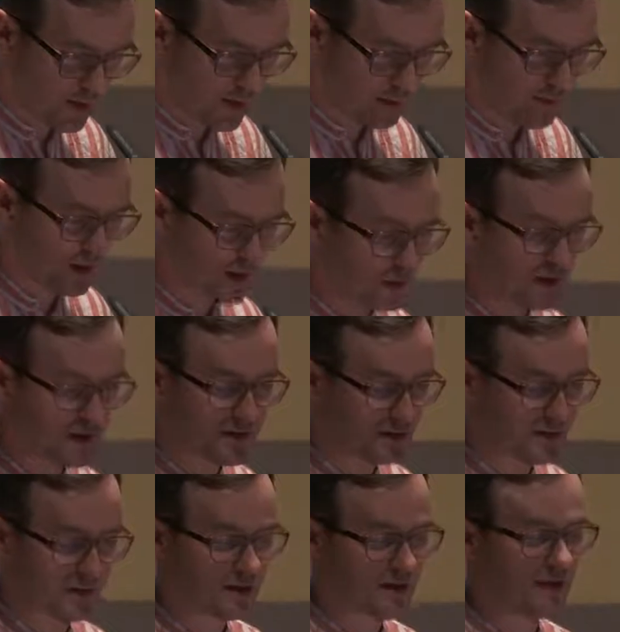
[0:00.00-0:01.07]
but
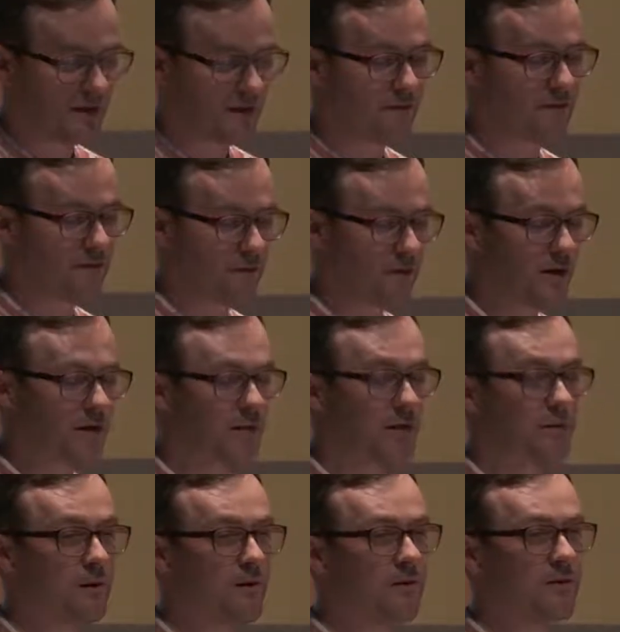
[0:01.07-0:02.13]

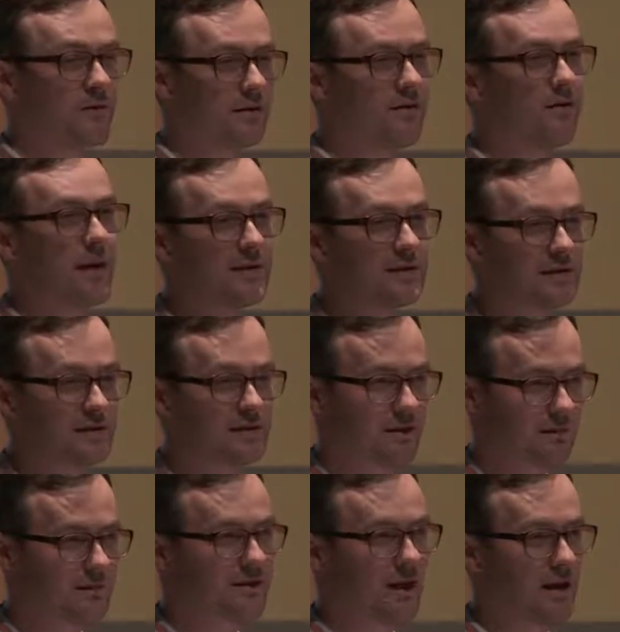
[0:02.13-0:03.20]
within events
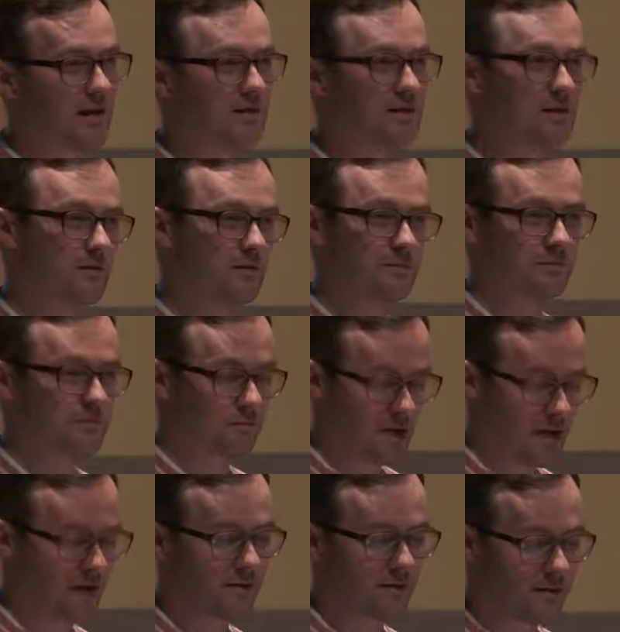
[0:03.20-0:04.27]
themselves,
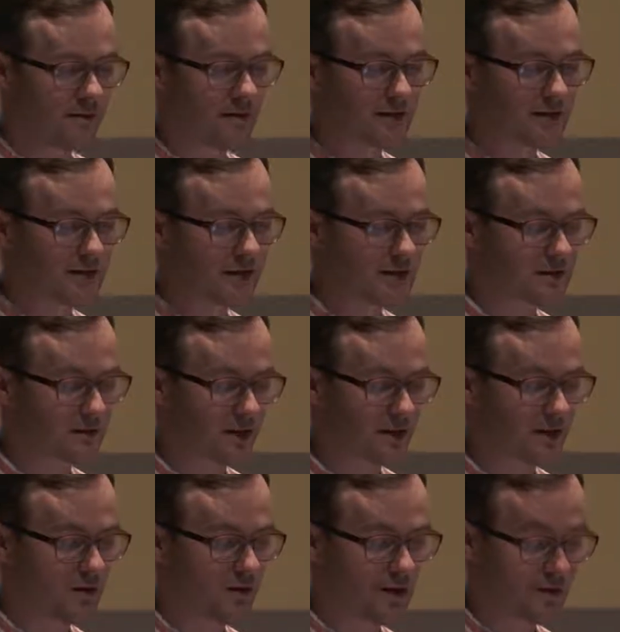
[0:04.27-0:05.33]
and that's
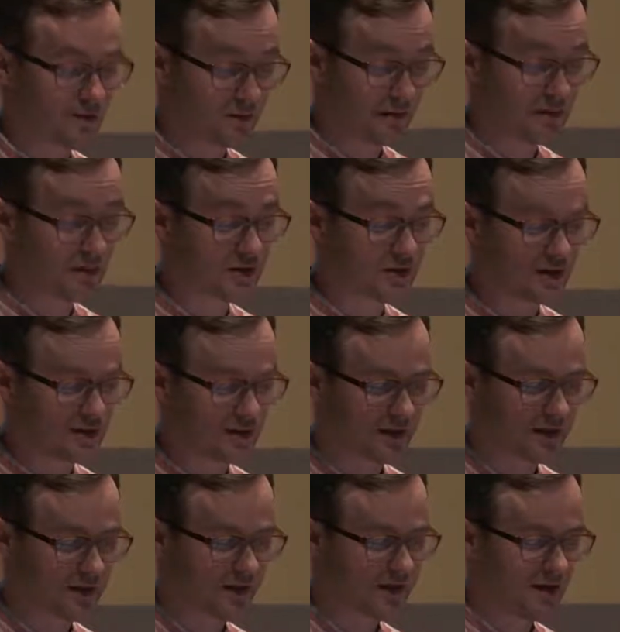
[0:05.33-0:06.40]
quite
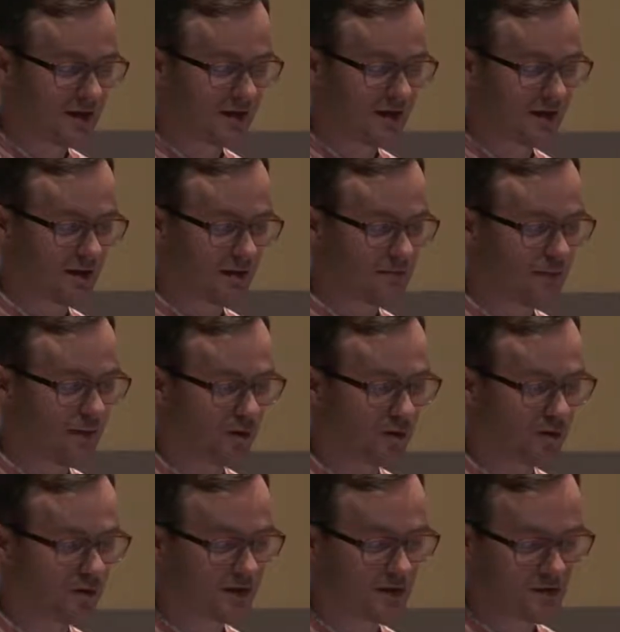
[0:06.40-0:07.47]
interesting
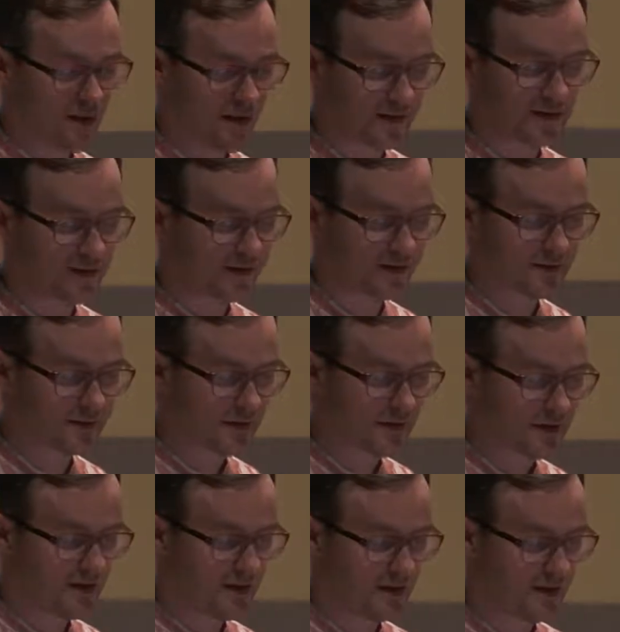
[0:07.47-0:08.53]
point he made
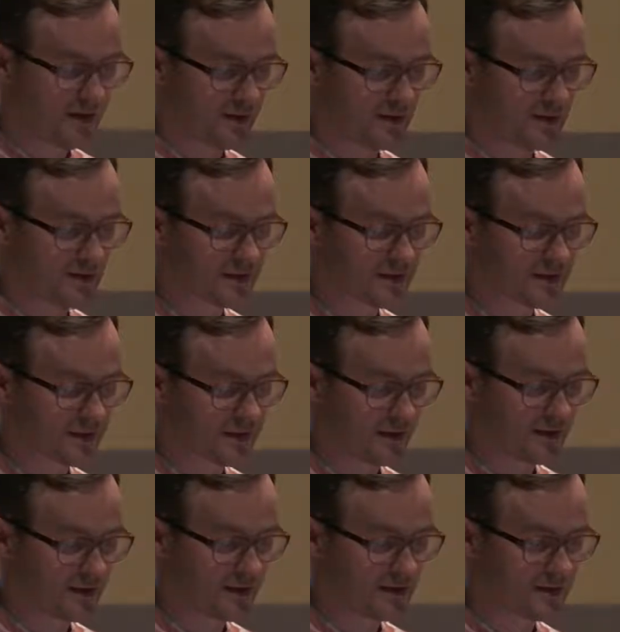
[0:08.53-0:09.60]
in this
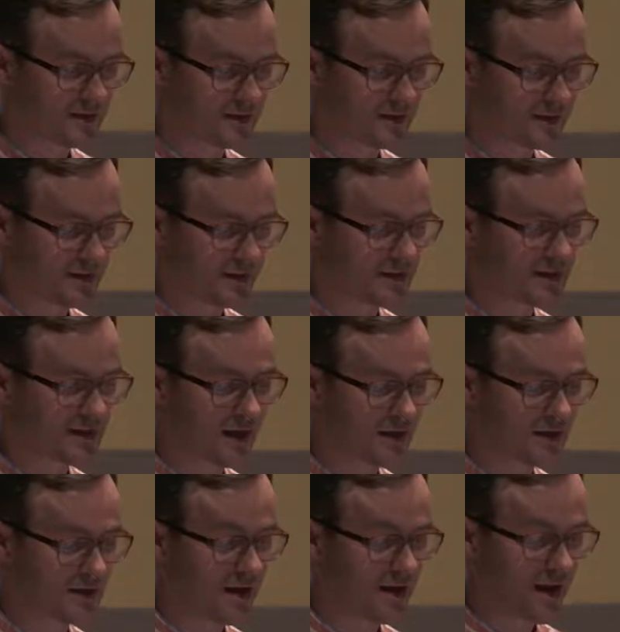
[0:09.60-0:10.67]

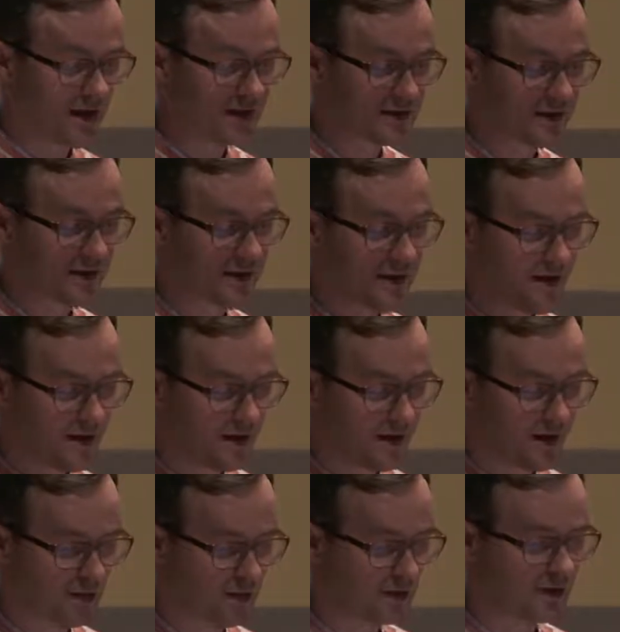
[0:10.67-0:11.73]
essay.
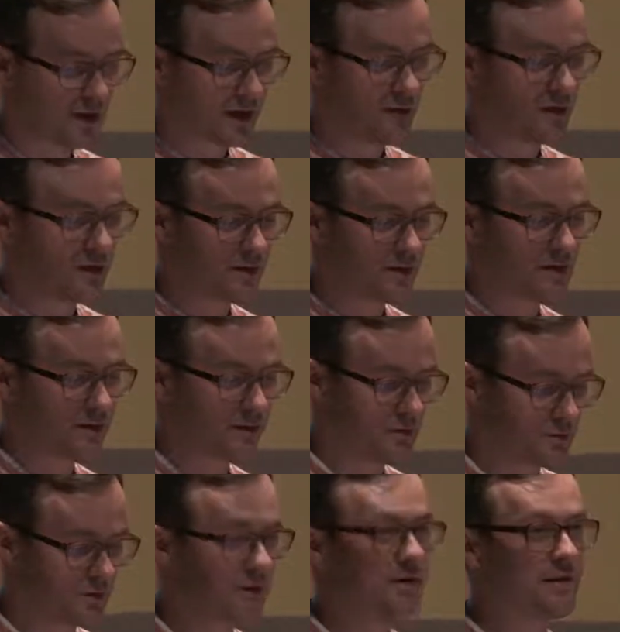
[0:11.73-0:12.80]
I'm not going to go
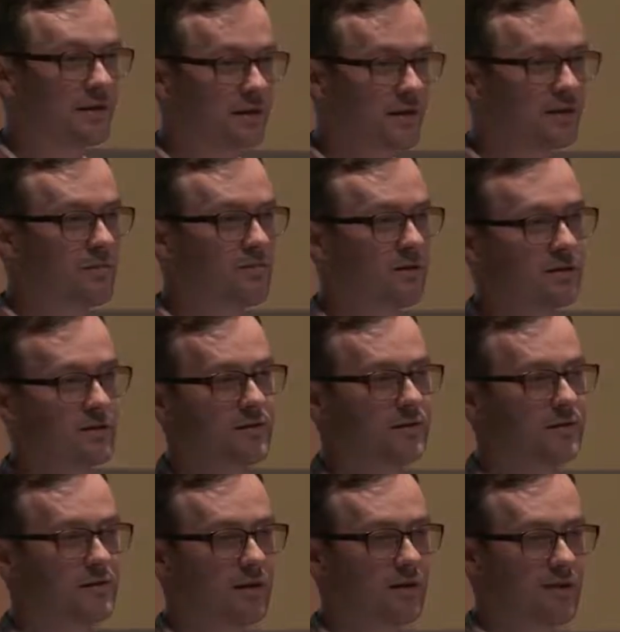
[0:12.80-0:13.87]
into critique
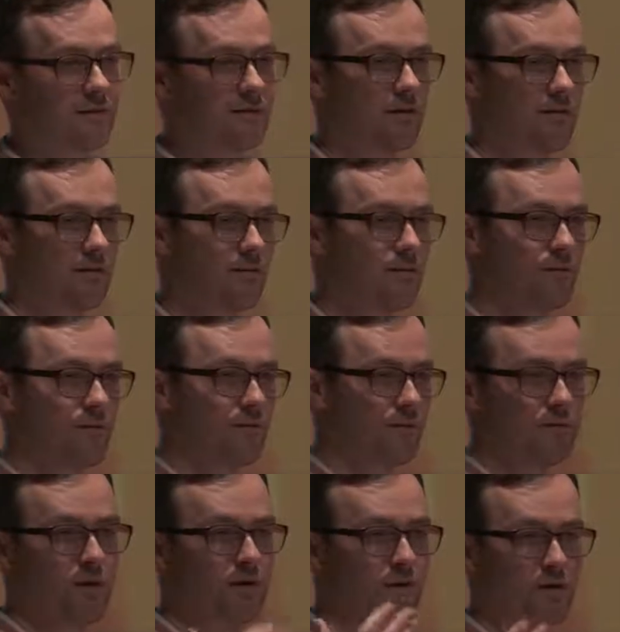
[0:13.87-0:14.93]
because for
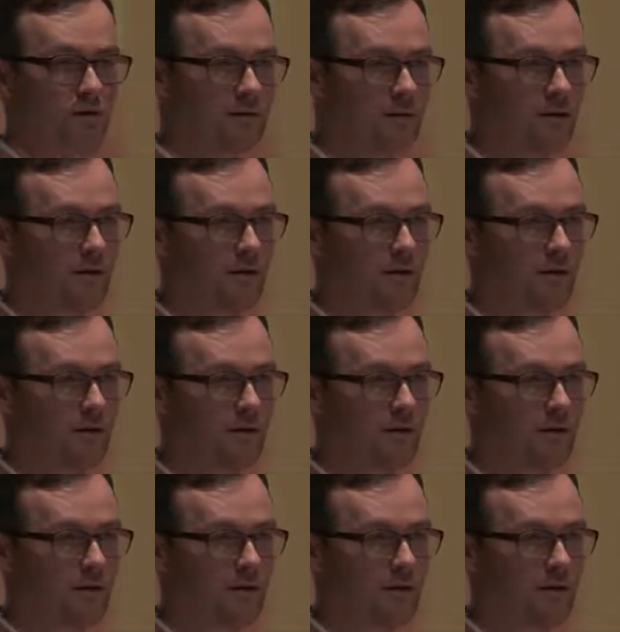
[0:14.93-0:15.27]
whoever